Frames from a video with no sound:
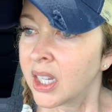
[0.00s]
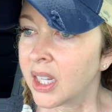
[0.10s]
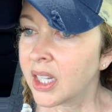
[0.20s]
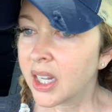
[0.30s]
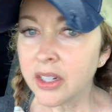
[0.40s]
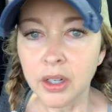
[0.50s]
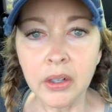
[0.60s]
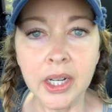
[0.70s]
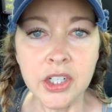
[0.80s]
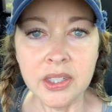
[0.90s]
And I don't
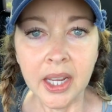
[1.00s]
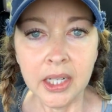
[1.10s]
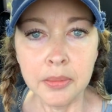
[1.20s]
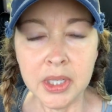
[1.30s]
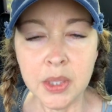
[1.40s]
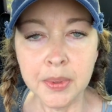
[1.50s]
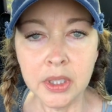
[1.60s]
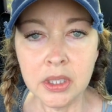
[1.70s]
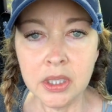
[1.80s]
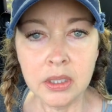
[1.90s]
know, I just had it in my
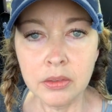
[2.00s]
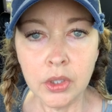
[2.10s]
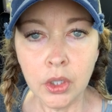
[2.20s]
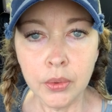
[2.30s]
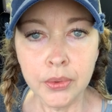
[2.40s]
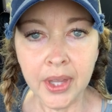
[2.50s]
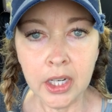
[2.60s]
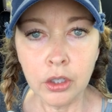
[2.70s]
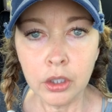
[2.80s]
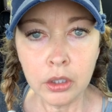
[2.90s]
spirit to,
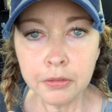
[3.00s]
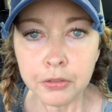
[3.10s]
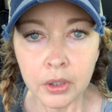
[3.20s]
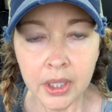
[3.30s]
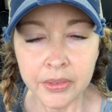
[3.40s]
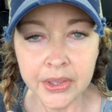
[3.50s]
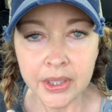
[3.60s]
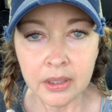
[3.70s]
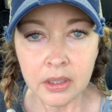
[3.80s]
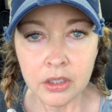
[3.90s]
thank her for
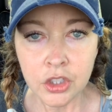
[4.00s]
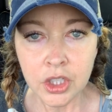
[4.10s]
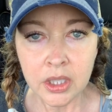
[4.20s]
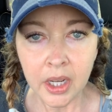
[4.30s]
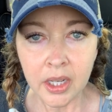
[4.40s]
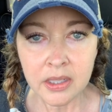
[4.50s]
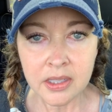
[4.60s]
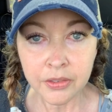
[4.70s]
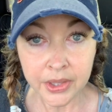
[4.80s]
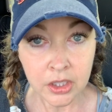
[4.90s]
everything that she does,
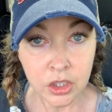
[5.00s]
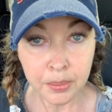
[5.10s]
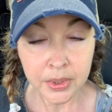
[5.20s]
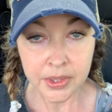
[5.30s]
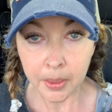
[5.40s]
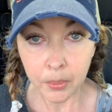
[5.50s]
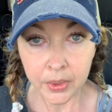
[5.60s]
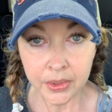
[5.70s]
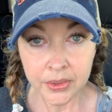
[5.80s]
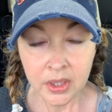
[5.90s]
everything she puts up
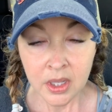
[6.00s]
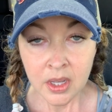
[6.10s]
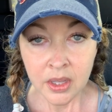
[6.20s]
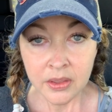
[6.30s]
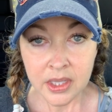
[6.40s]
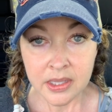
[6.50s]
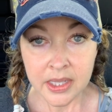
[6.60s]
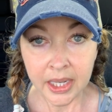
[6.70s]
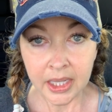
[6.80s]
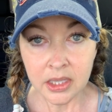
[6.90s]
with these
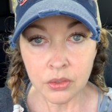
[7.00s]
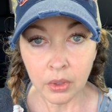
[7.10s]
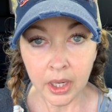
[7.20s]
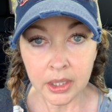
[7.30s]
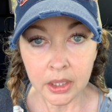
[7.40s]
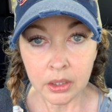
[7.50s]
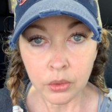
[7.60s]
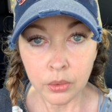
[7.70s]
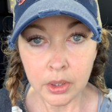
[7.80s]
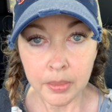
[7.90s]
days, right? I can
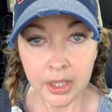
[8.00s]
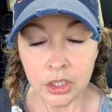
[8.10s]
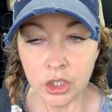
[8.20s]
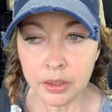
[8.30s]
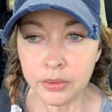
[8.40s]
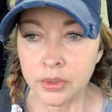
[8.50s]
only imagine.